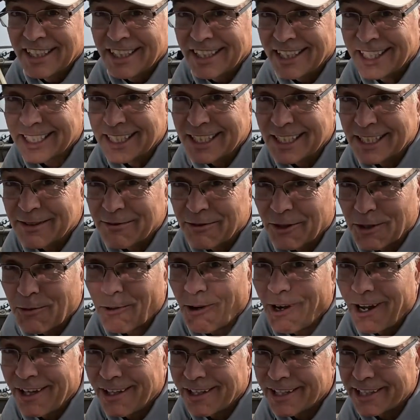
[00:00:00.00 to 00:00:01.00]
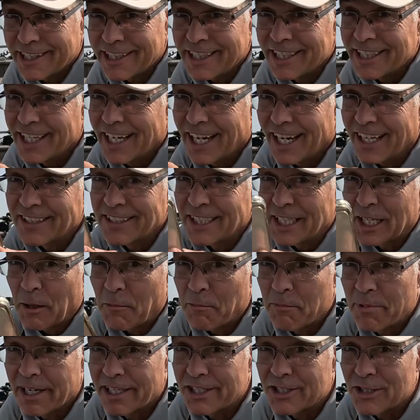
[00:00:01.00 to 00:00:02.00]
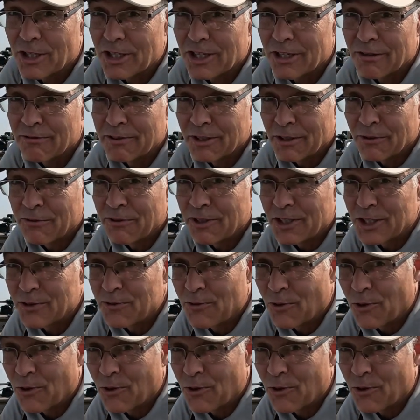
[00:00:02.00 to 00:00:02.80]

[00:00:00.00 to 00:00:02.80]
is for quality. I'll take a picture of your fish